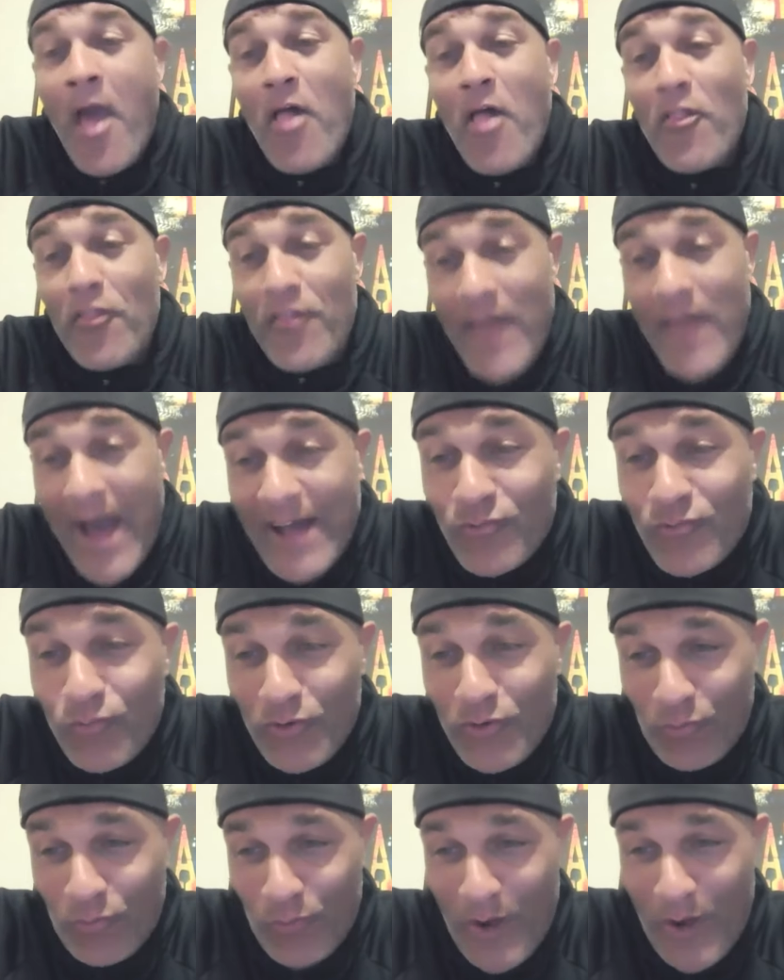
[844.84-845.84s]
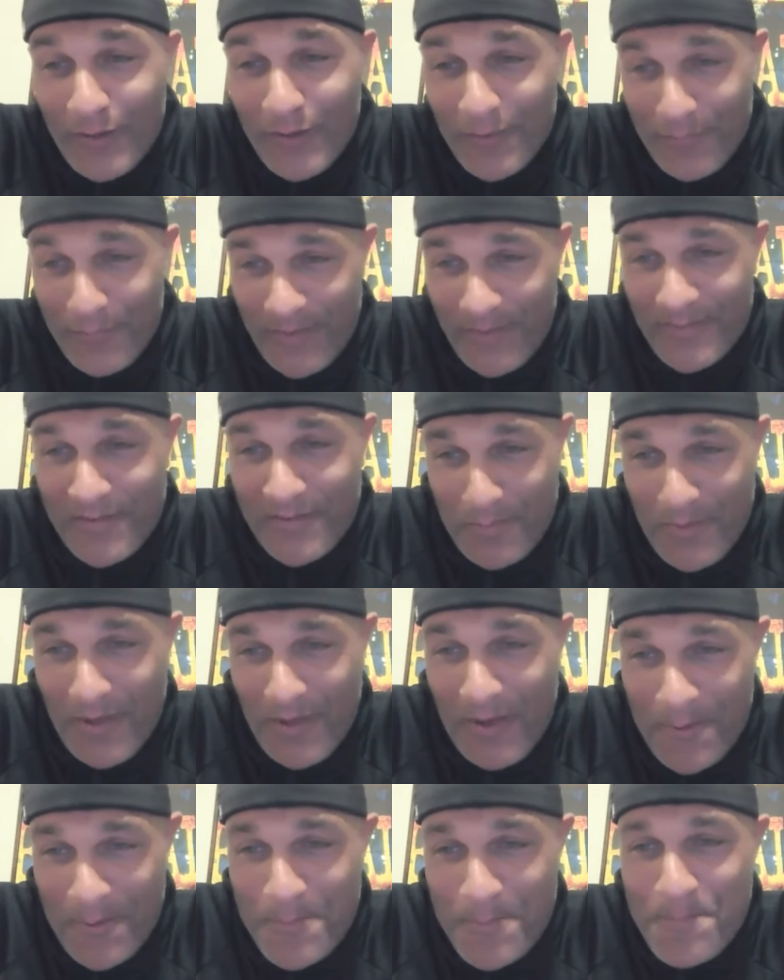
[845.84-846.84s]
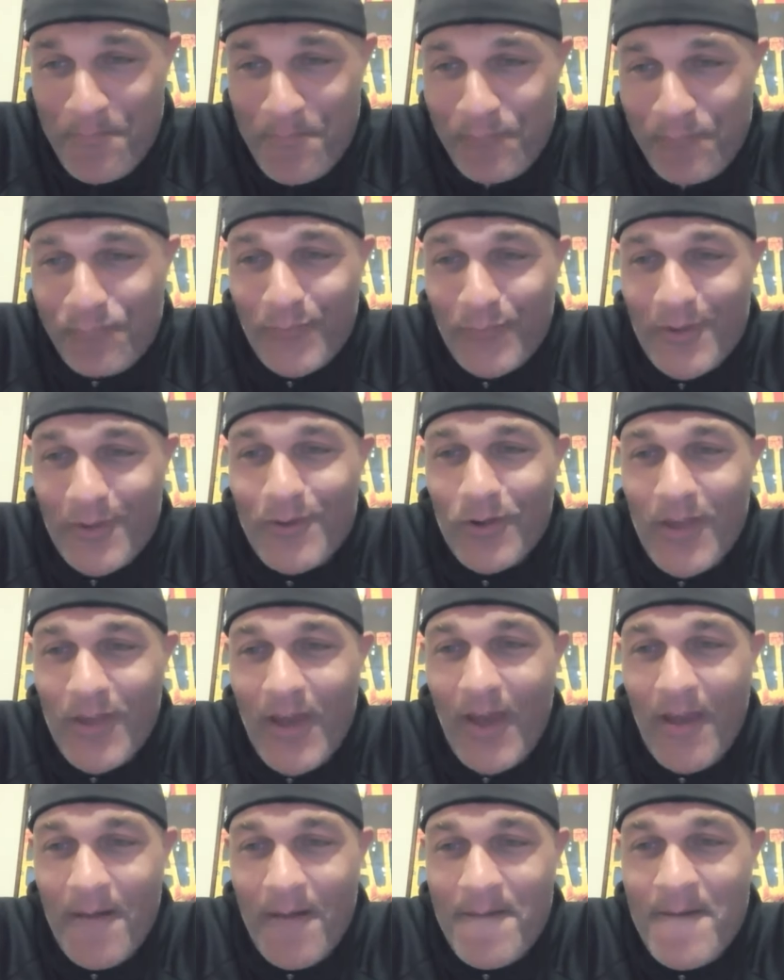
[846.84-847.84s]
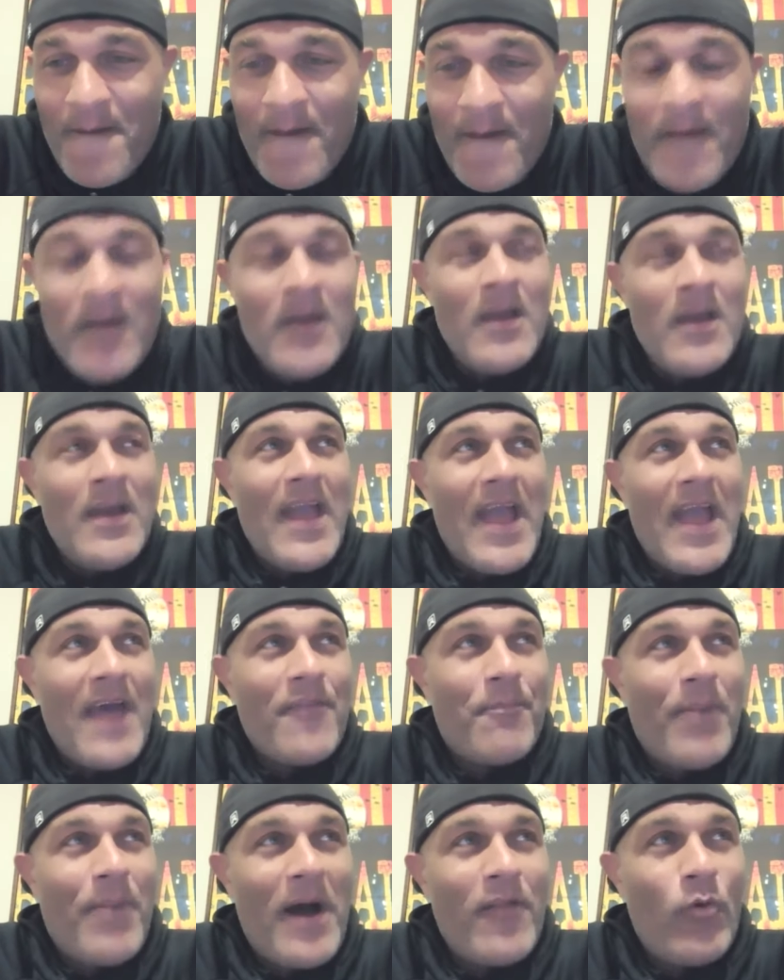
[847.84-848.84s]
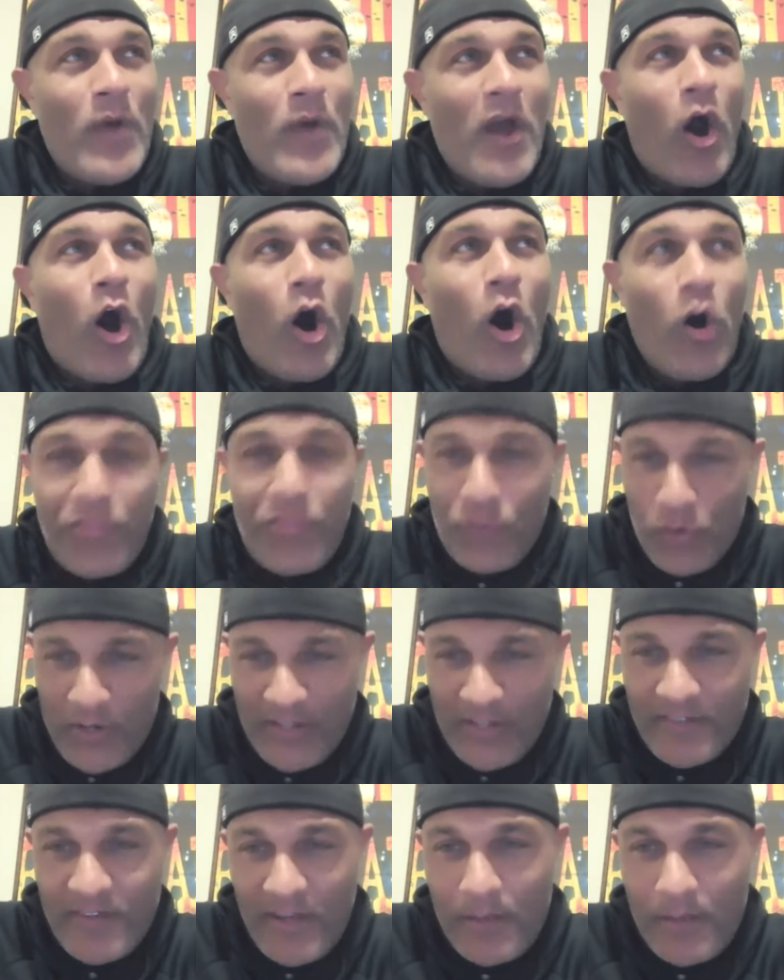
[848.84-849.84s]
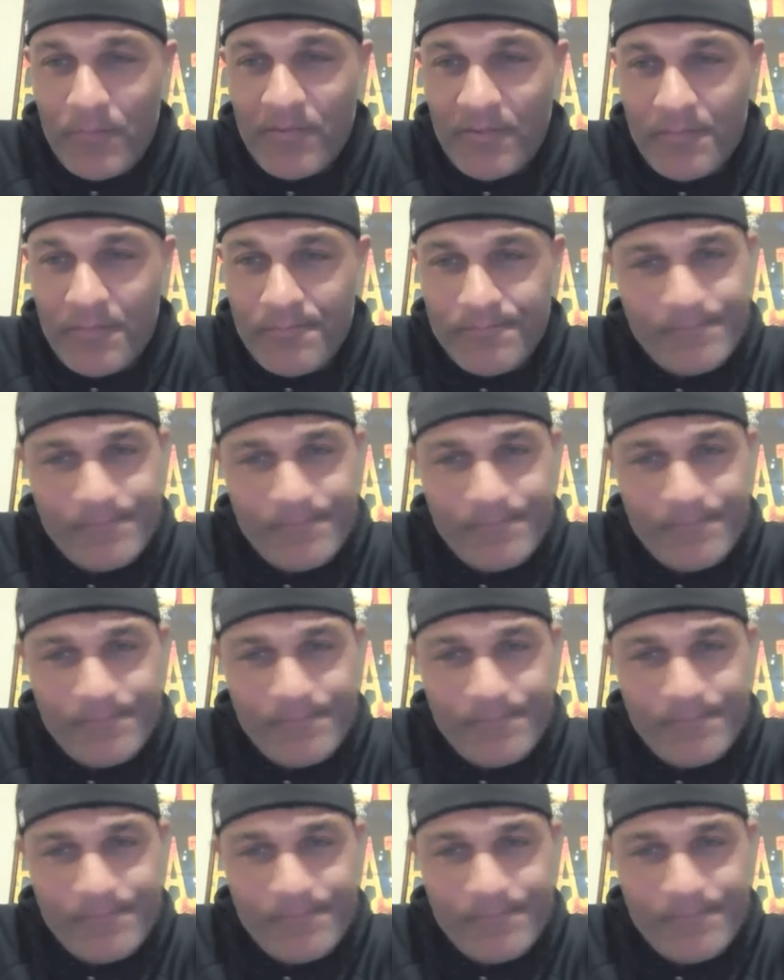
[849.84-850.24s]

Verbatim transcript: That's what's relevant to me. Okay. And by the way, all thirty teams,